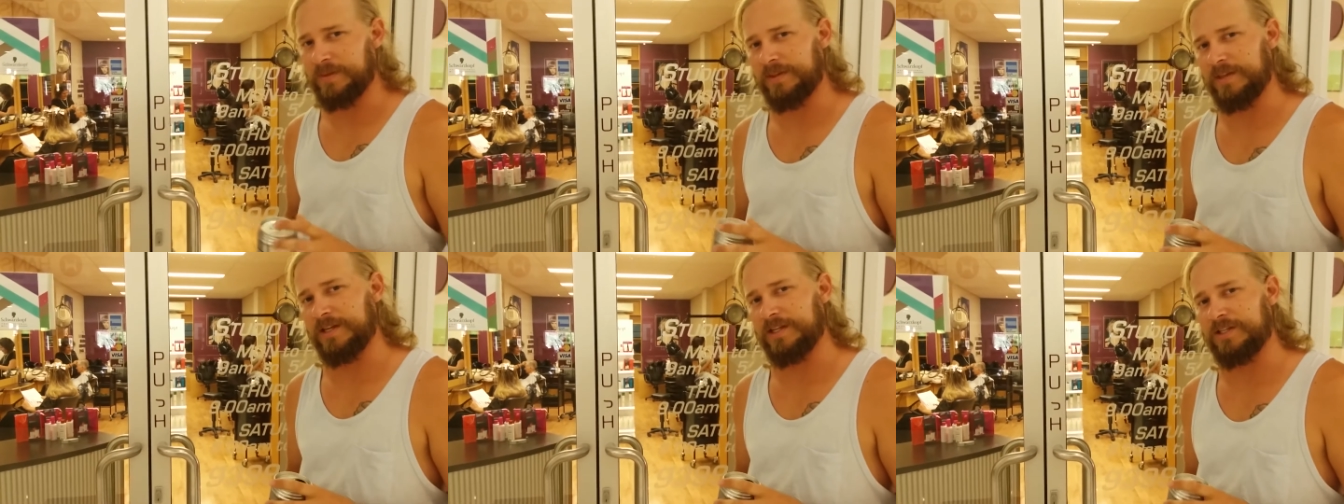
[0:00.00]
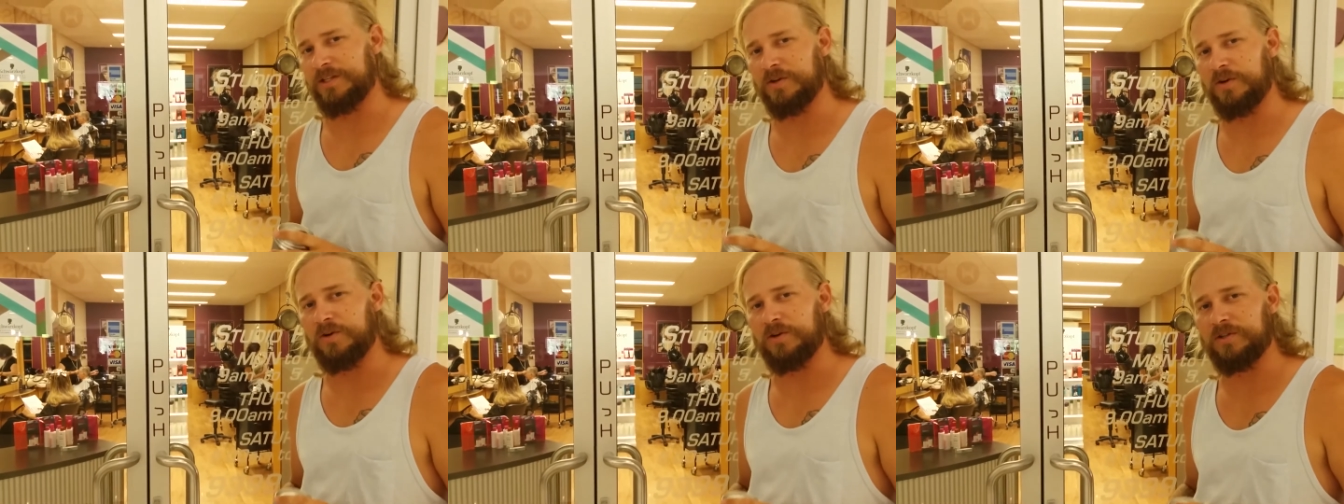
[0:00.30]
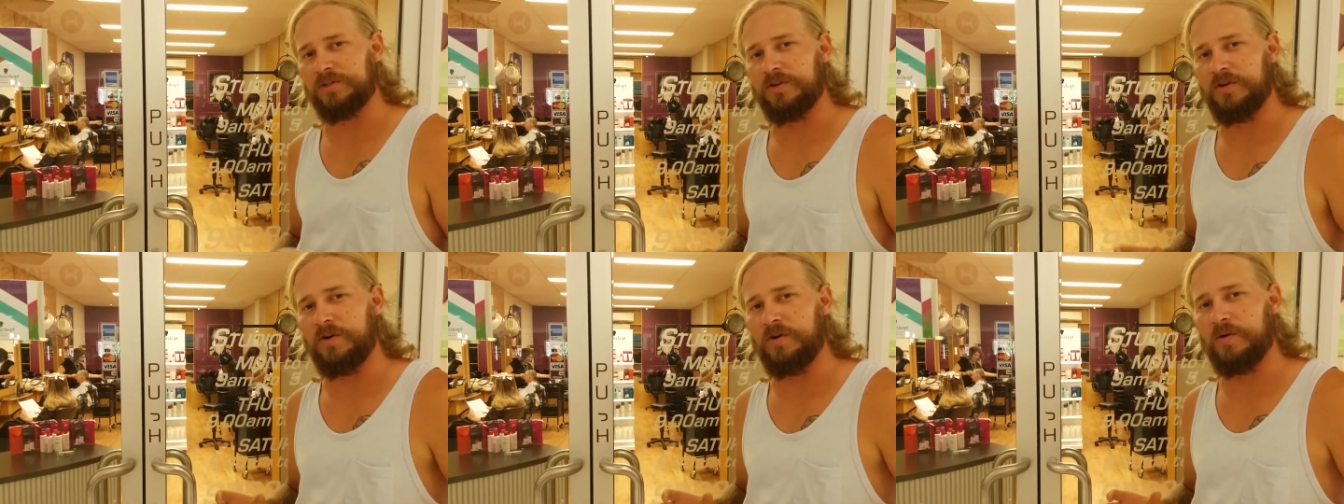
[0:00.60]
this door
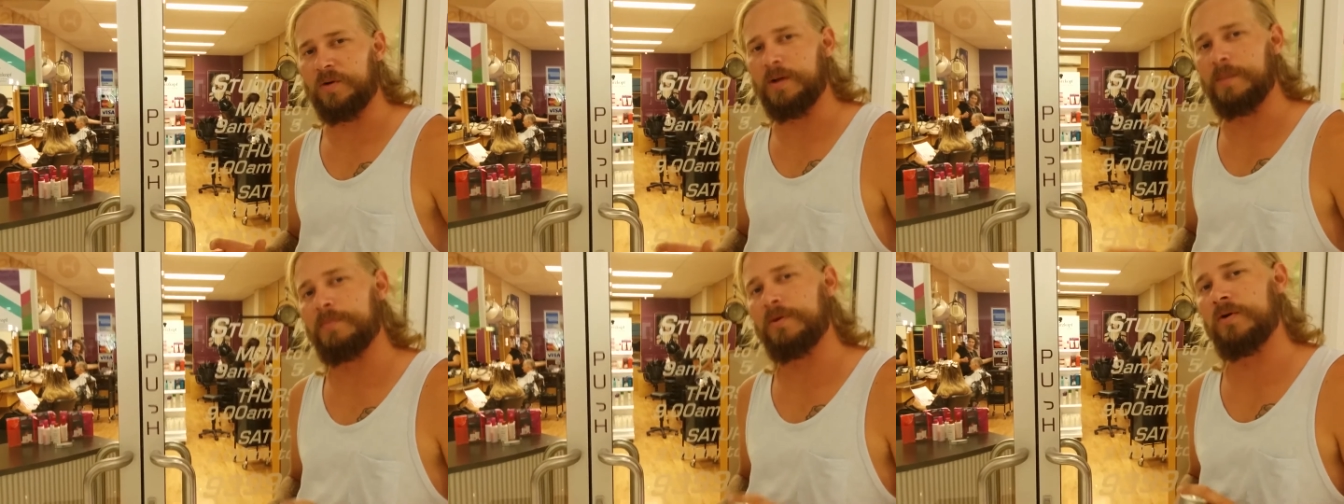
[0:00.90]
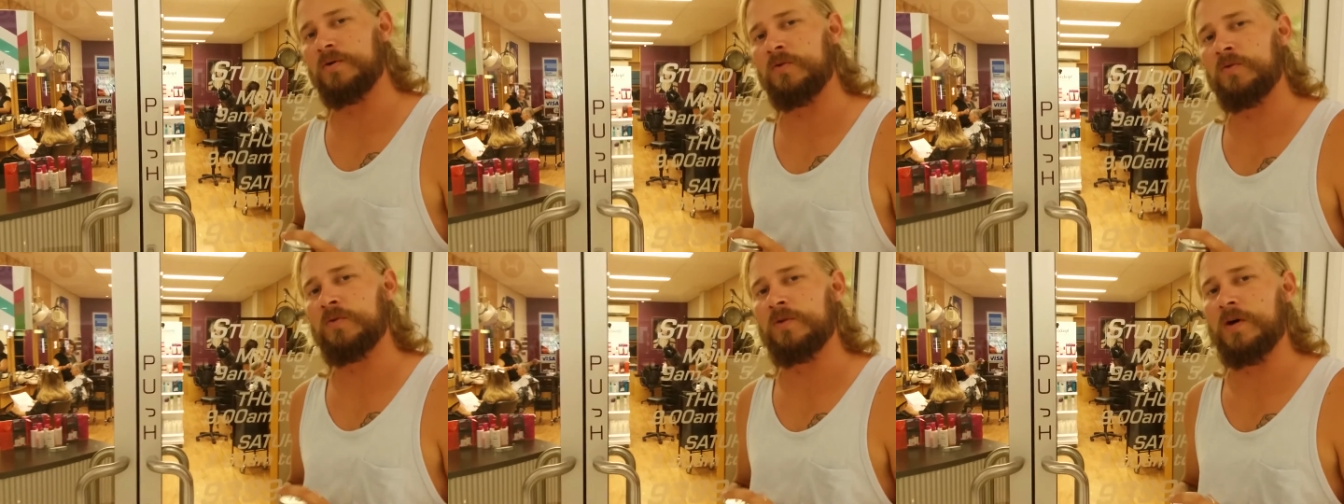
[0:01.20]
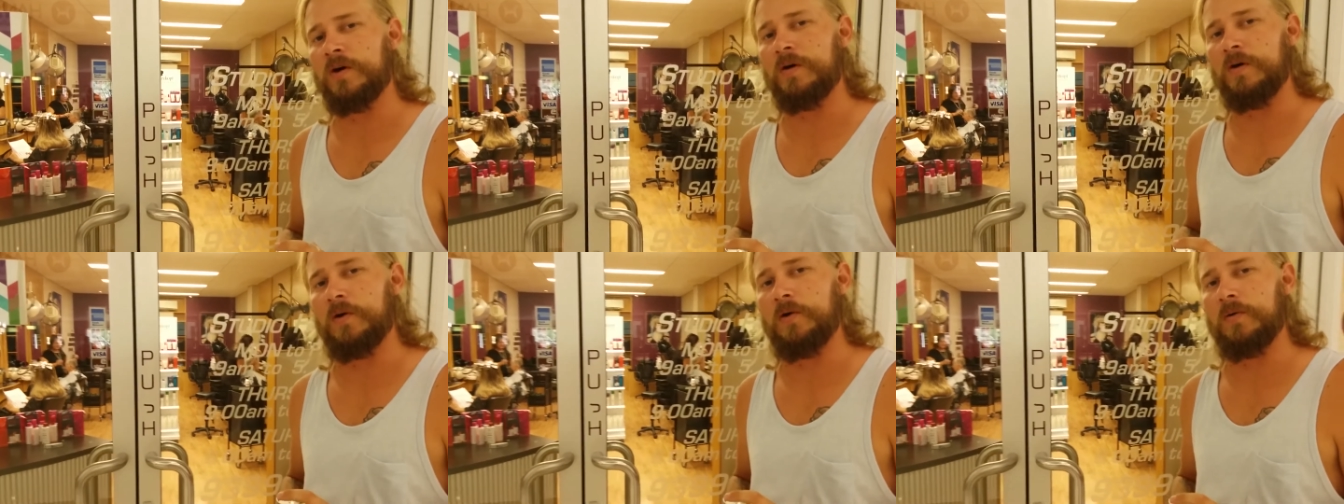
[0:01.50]
is called a pool
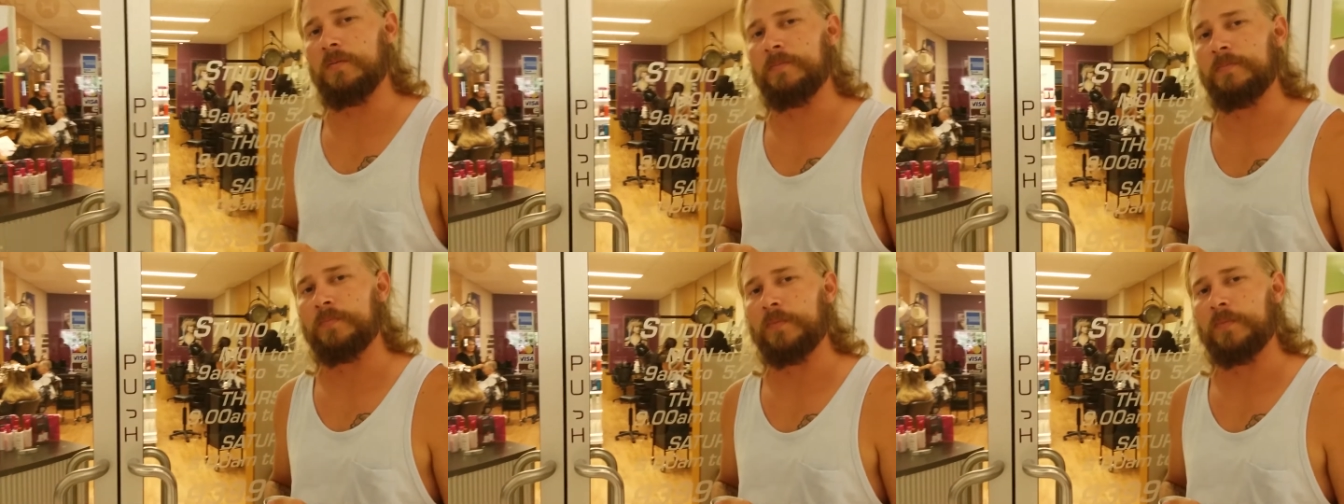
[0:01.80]
door.